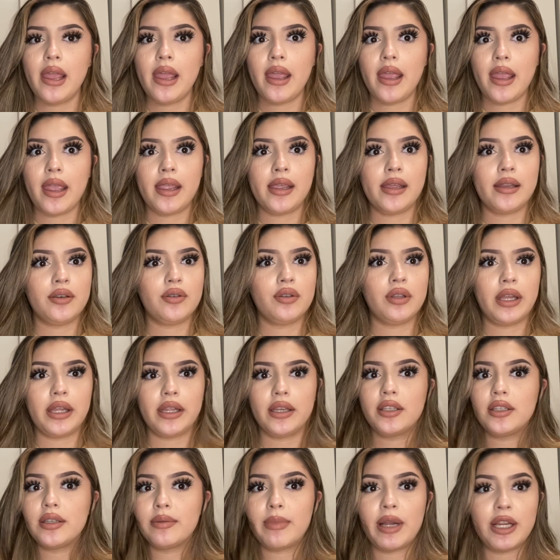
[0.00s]
and like
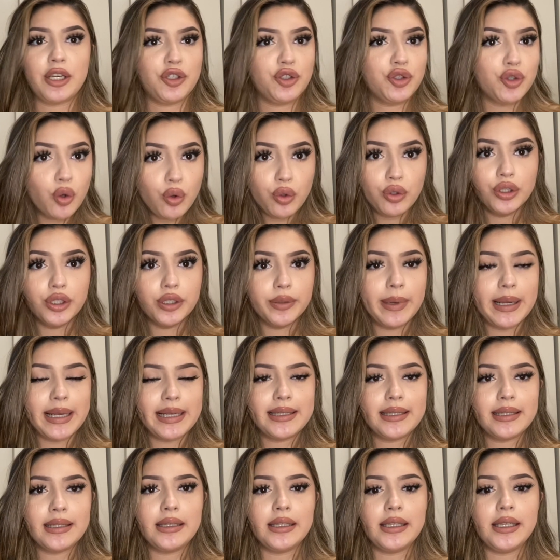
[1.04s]
to my shoulder
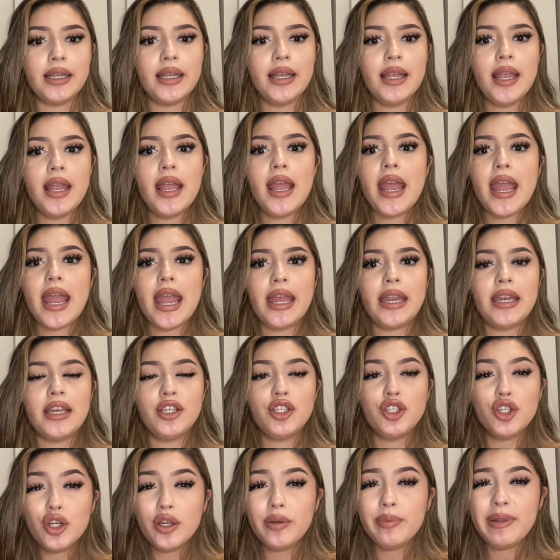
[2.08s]
basically. And it
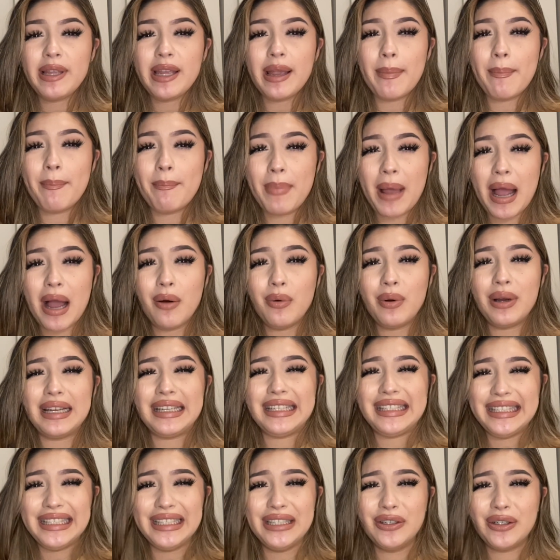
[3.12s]
took me about
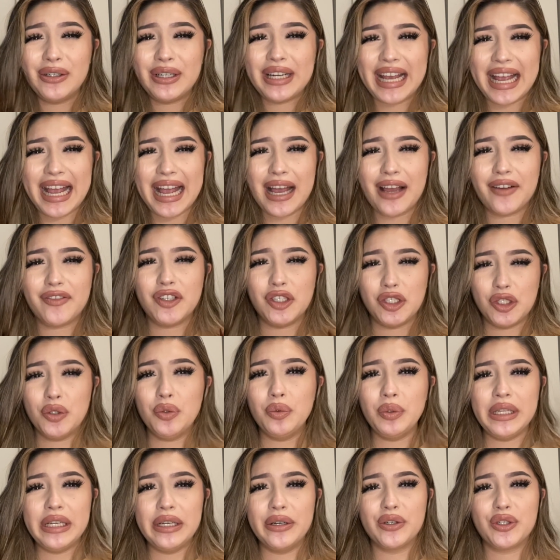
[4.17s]
1.5 years to 2
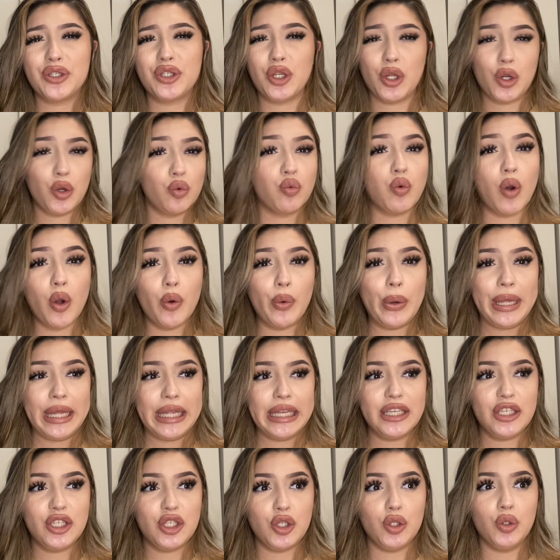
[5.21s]
years to grow
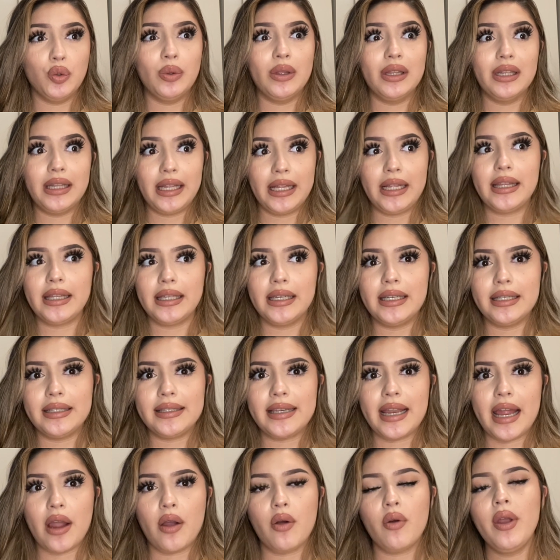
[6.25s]
it to the length it is
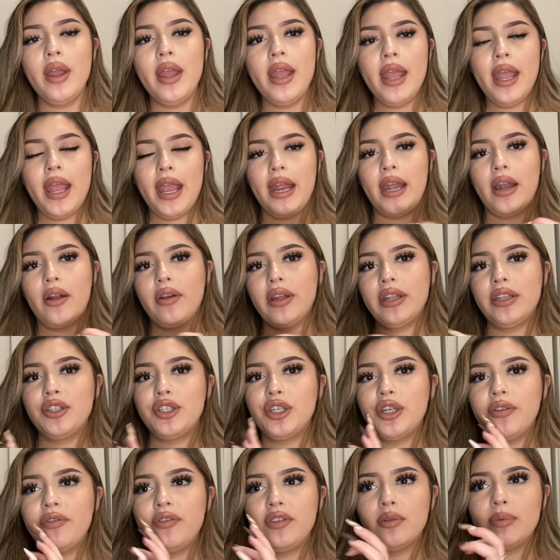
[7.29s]
now. And I'll insert
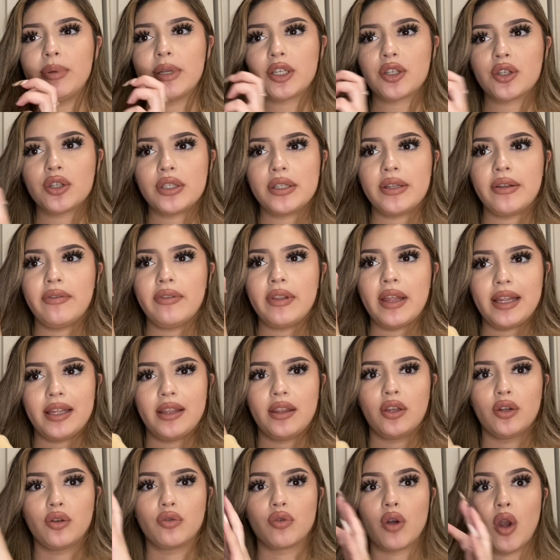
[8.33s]
a few pictures of like
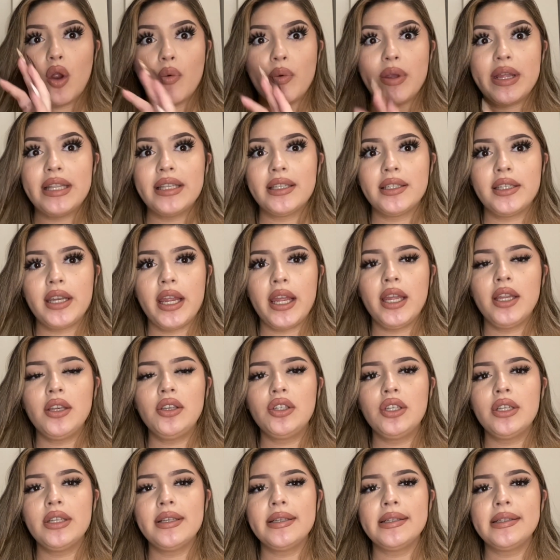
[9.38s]
the growing
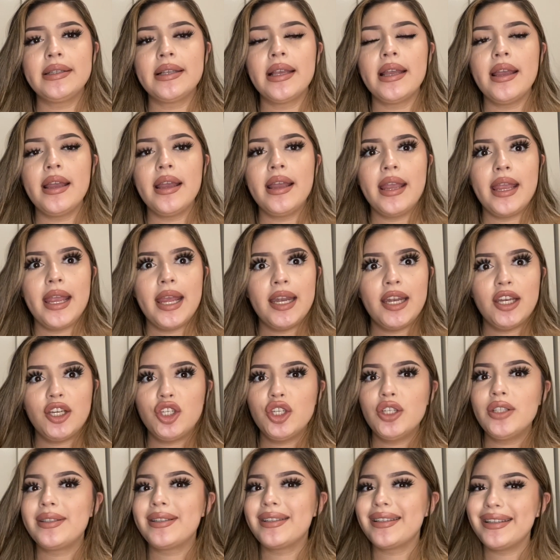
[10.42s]
stages, and it
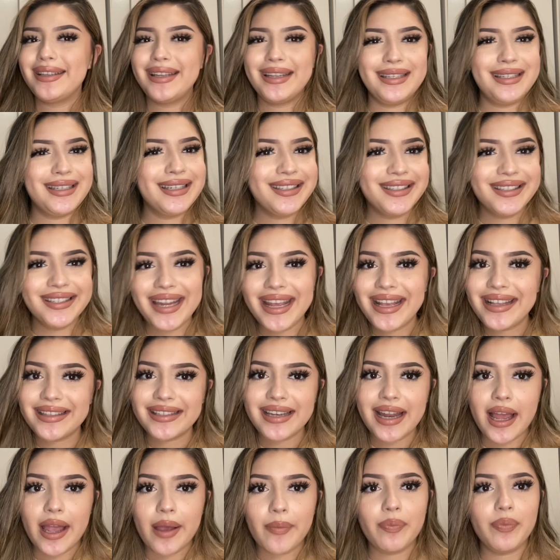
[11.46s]
just takes
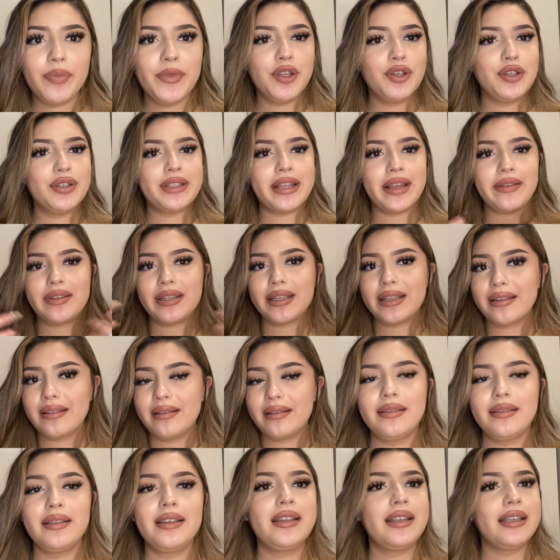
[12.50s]
time. You just have to
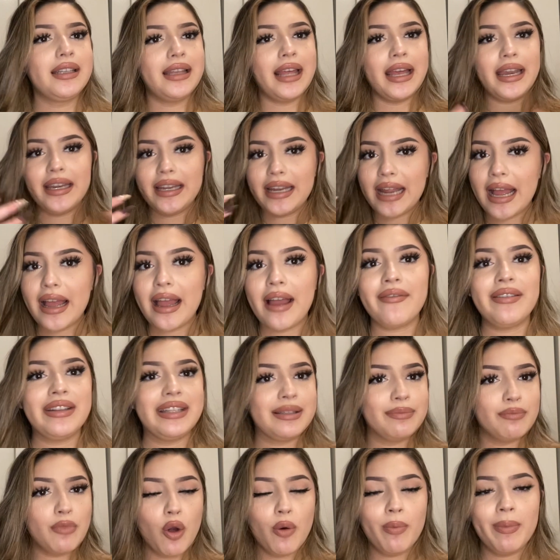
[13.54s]
let it have its
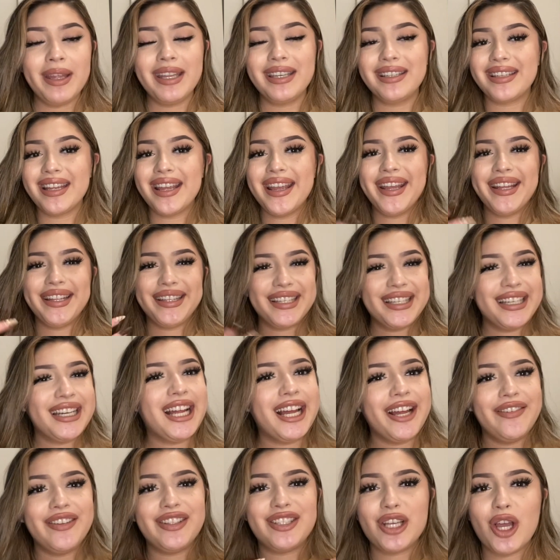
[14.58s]
moment. It's gonna
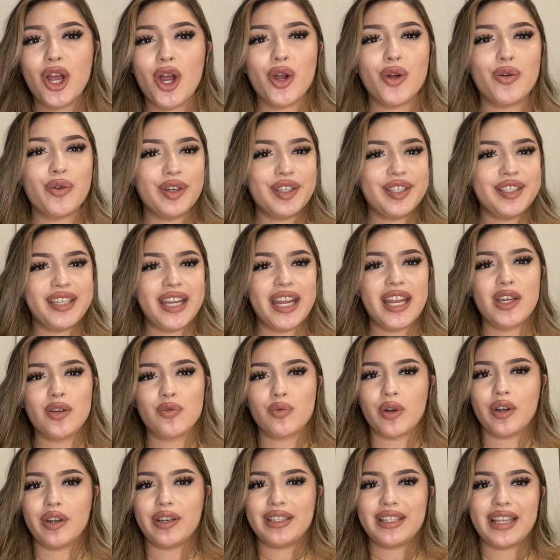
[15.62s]
have its awkward stage
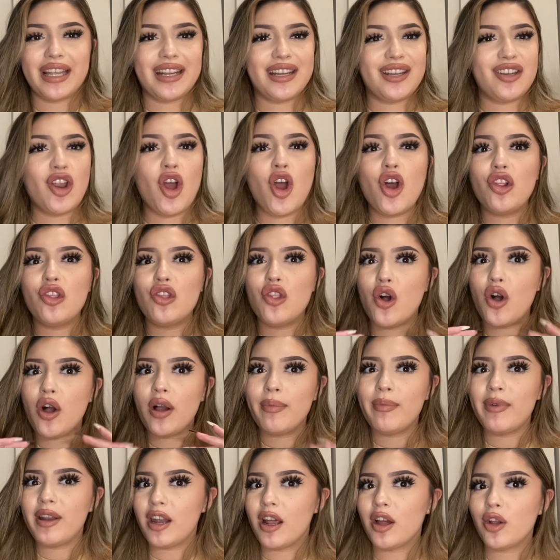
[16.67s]
where it's like not long
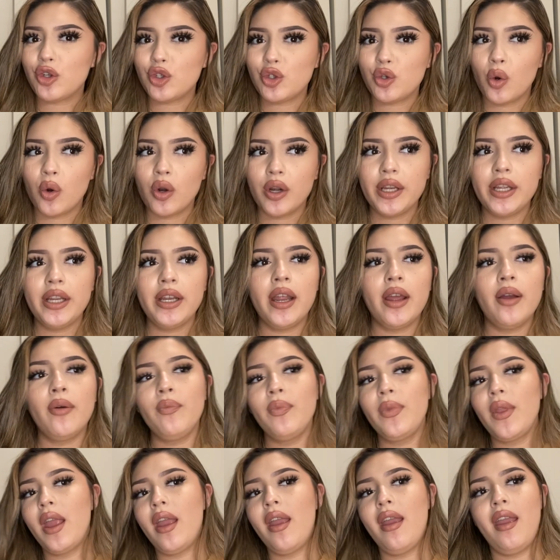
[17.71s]
but not short, you know,
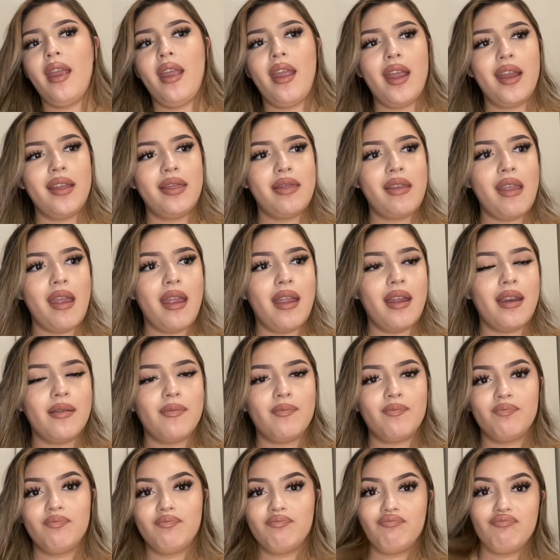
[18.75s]
and then
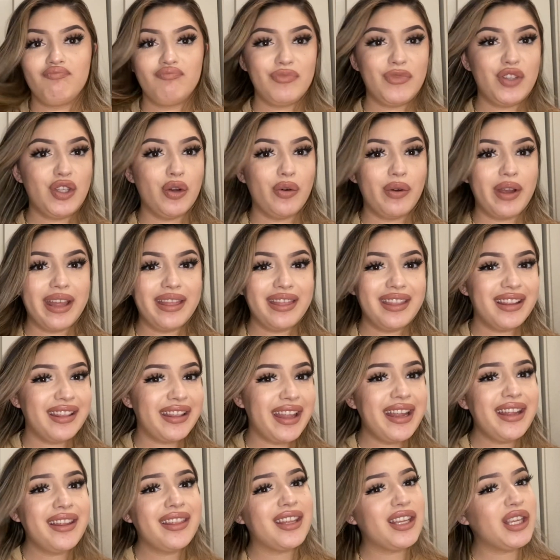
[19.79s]
you'll get the
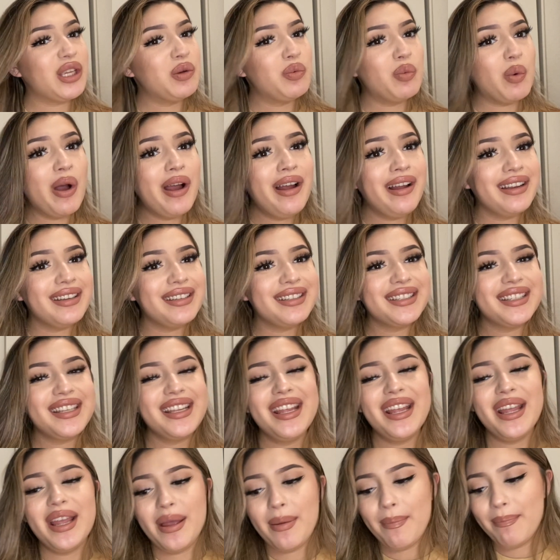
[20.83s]
length that you want.
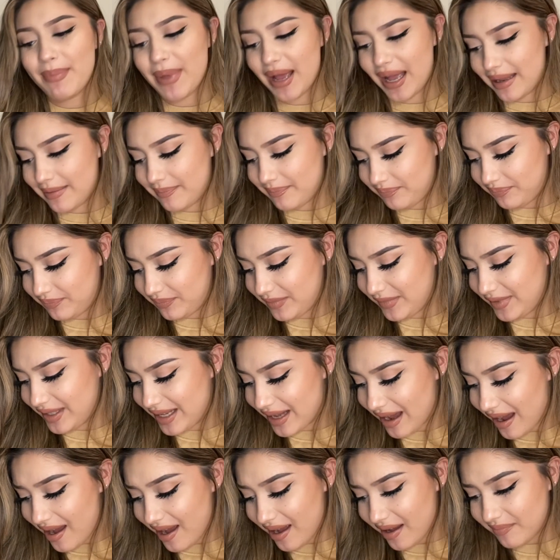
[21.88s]
But
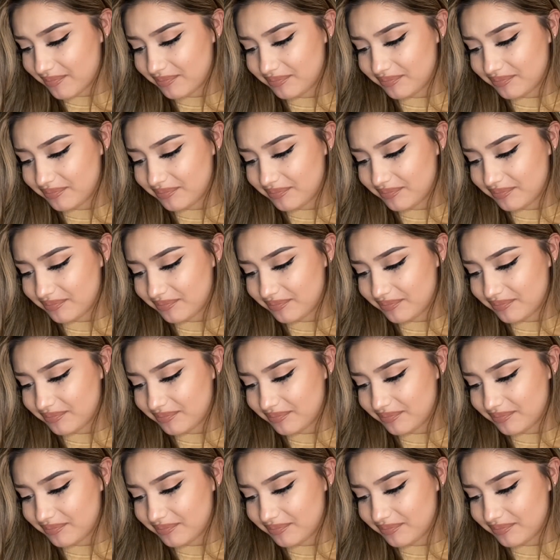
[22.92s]
yeah,